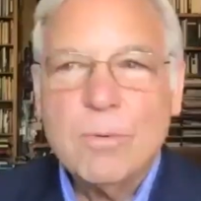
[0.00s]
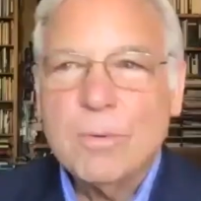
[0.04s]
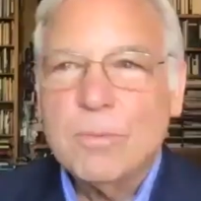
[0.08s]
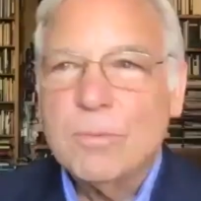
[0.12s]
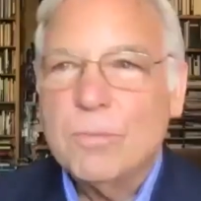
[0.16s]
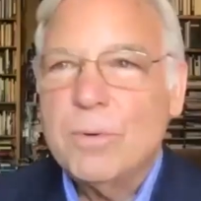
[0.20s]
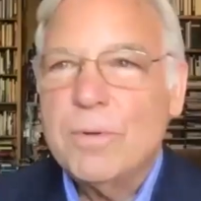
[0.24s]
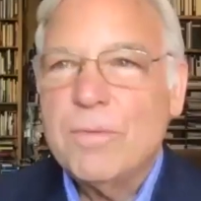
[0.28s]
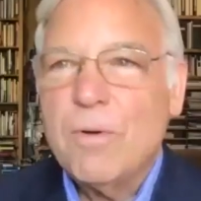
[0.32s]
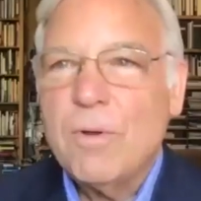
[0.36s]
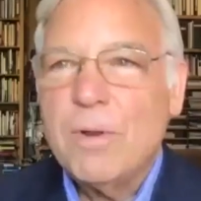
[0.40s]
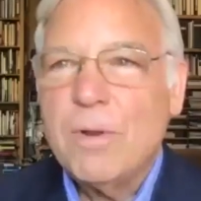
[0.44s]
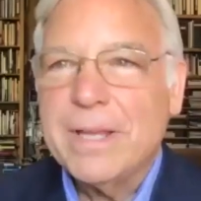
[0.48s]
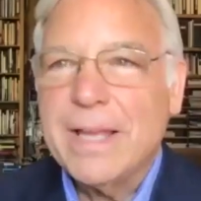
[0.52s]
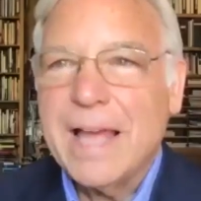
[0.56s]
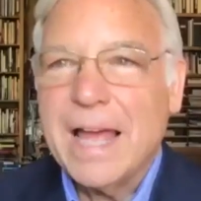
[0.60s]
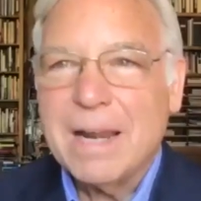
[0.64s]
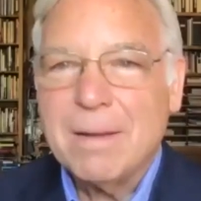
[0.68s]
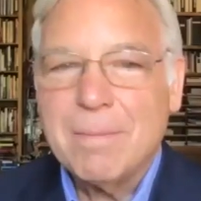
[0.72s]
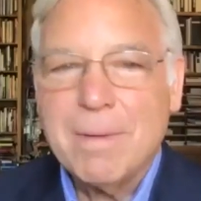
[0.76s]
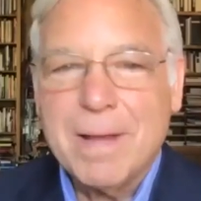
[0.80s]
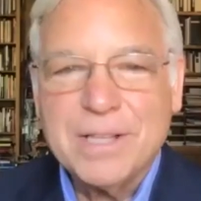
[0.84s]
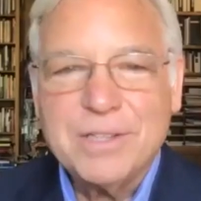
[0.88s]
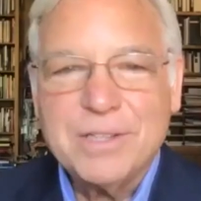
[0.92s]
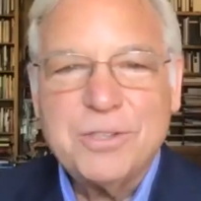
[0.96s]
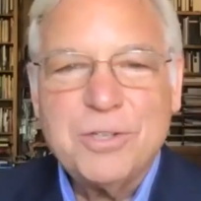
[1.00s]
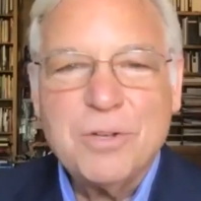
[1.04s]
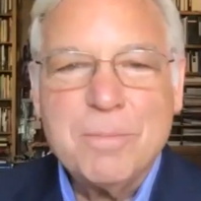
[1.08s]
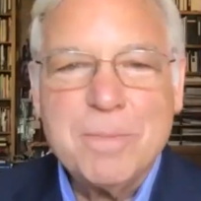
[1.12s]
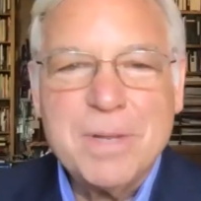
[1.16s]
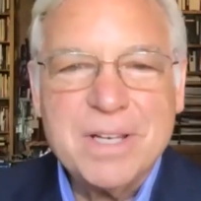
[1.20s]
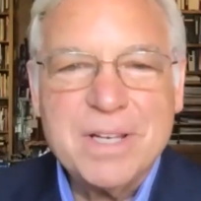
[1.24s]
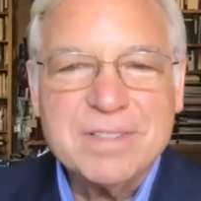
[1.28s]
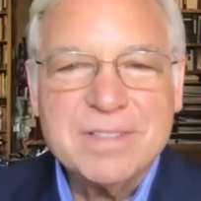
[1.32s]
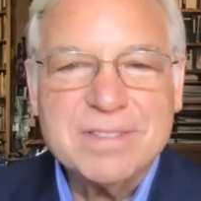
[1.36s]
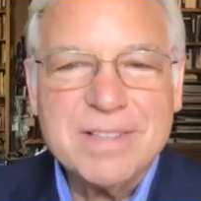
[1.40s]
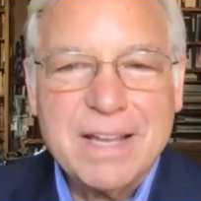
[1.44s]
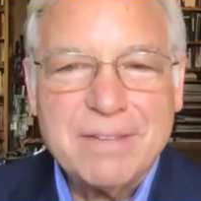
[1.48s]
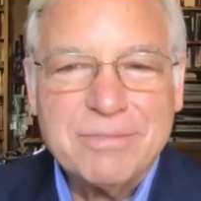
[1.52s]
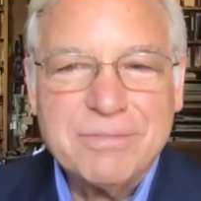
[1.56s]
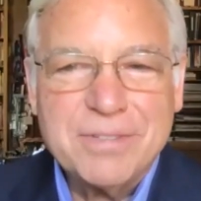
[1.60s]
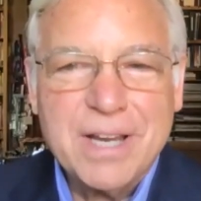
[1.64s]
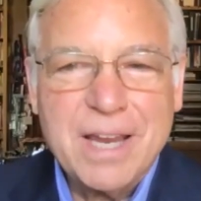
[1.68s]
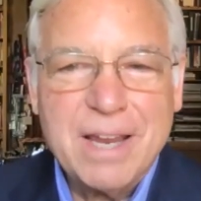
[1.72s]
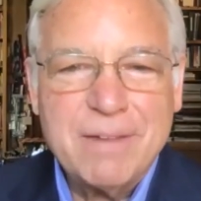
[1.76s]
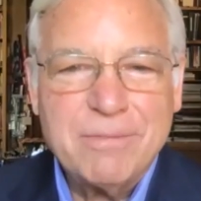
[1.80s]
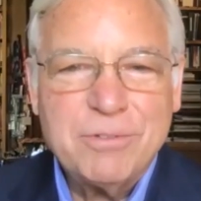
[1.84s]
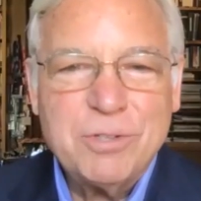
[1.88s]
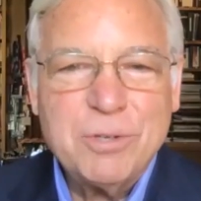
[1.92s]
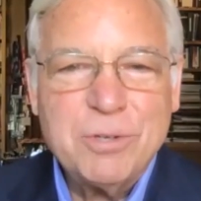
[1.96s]
we've only got about two minutes left, and I
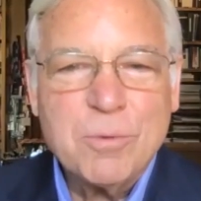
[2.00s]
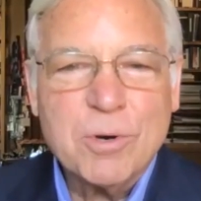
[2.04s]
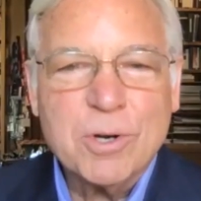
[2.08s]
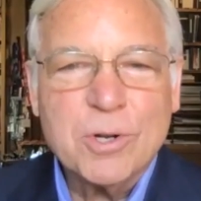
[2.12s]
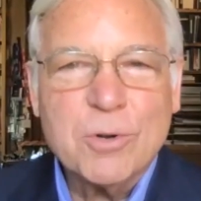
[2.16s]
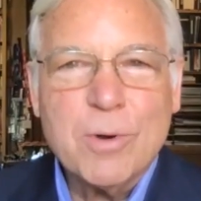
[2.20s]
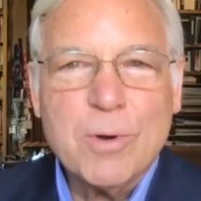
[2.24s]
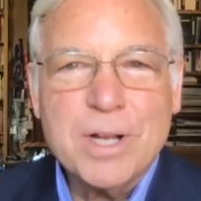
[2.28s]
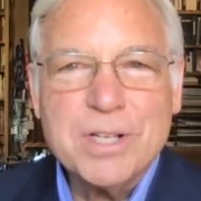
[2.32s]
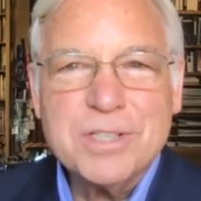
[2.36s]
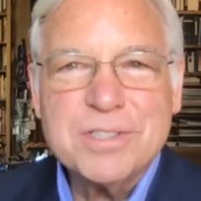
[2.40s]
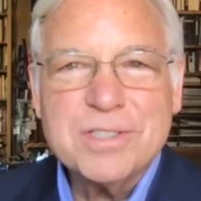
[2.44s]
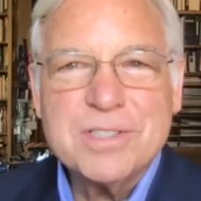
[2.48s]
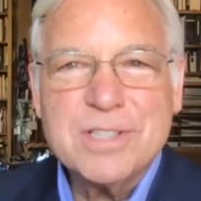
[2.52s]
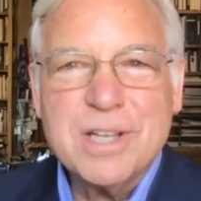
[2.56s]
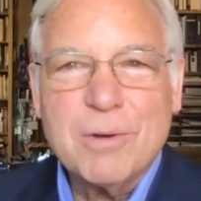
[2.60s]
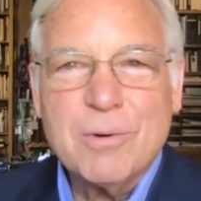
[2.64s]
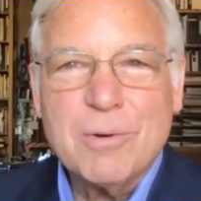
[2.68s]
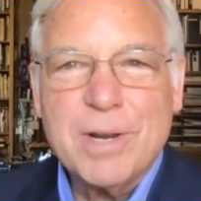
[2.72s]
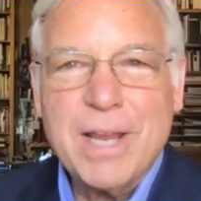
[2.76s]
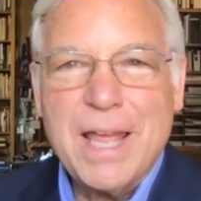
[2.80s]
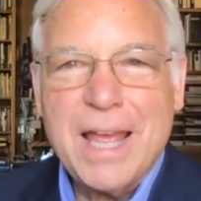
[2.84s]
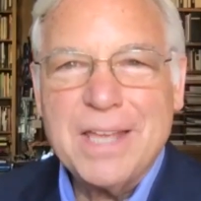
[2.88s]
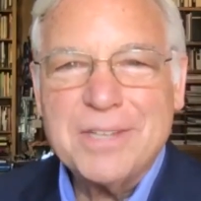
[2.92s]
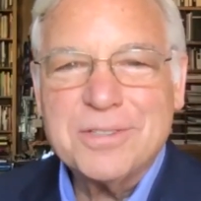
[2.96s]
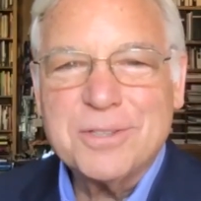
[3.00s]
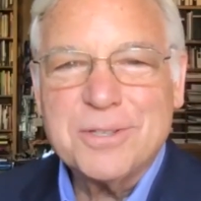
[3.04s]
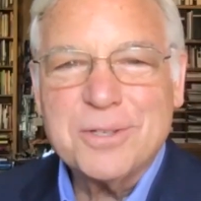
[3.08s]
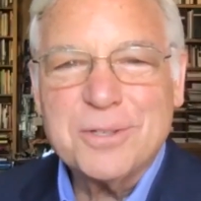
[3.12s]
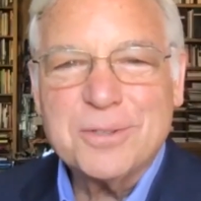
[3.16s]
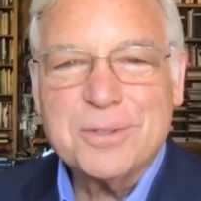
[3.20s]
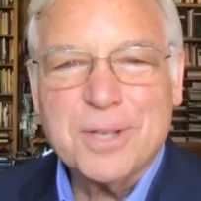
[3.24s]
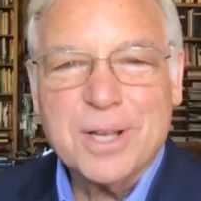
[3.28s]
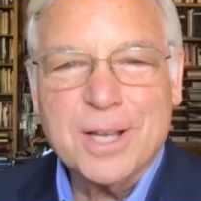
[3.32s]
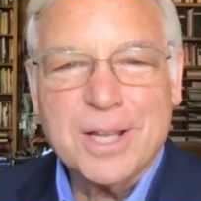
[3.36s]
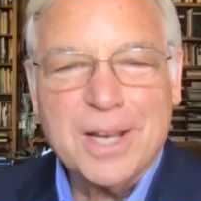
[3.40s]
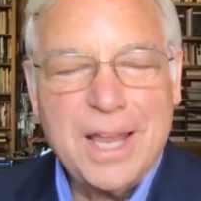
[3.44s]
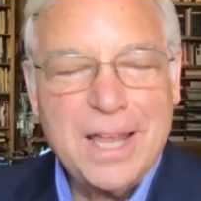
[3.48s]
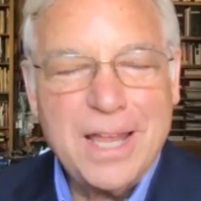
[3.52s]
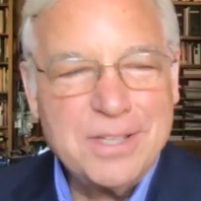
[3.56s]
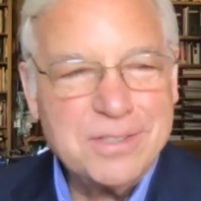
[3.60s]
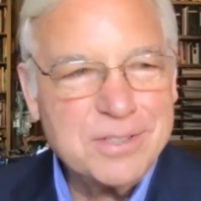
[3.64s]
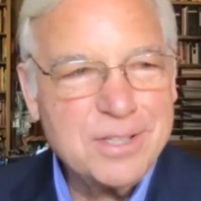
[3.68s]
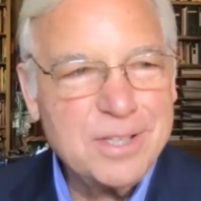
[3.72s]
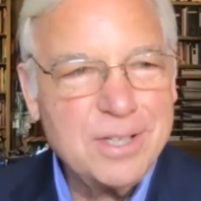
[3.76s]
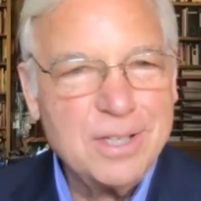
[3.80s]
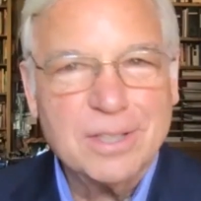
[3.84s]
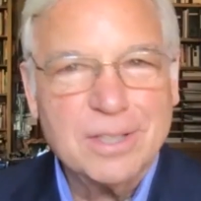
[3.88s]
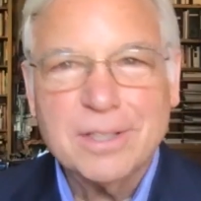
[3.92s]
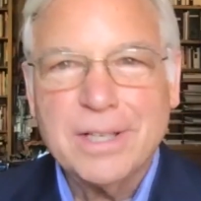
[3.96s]
have two more questions I want to ask you. So I'm going to ask
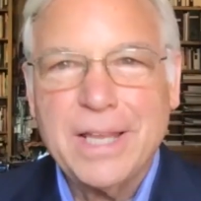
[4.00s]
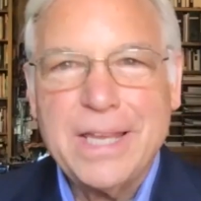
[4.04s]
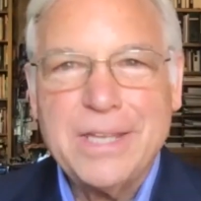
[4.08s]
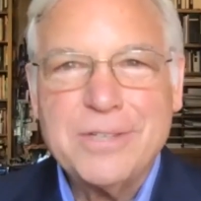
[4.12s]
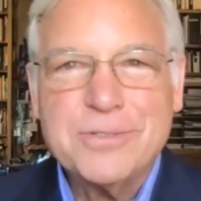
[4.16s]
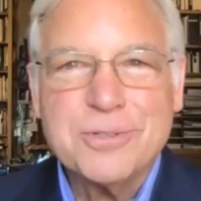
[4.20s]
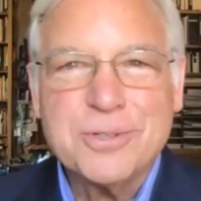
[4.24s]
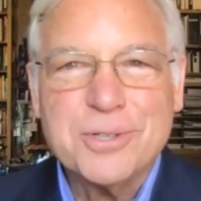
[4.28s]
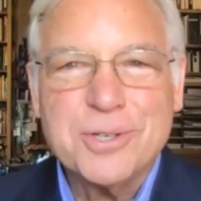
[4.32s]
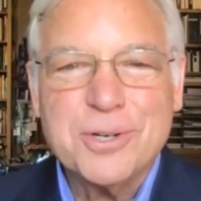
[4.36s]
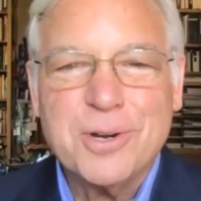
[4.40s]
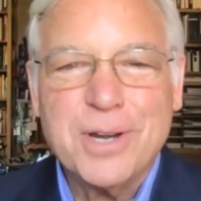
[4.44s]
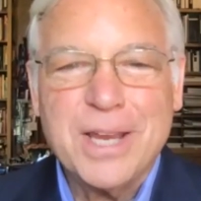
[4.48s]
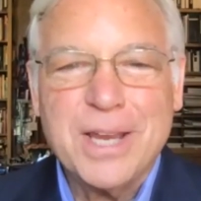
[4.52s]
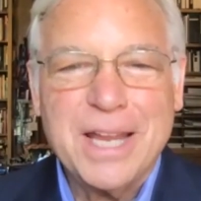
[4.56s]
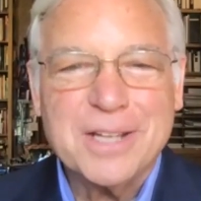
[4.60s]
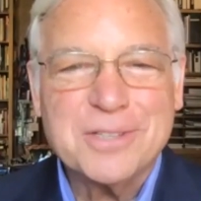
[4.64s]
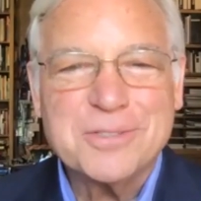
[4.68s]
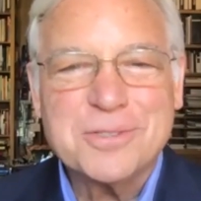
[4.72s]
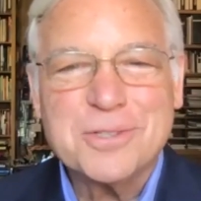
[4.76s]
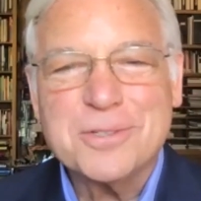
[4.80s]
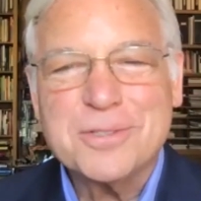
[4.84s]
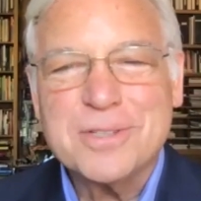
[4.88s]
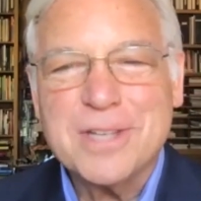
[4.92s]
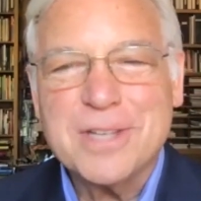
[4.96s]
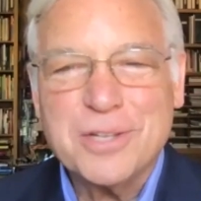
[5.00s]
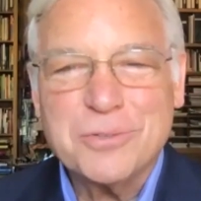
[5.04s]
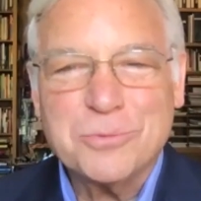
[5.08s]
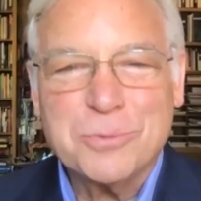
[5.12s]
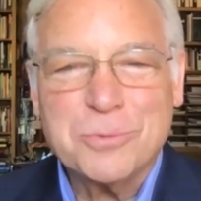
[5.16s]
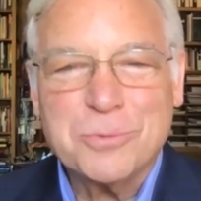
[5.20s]
you to laser your answers, as we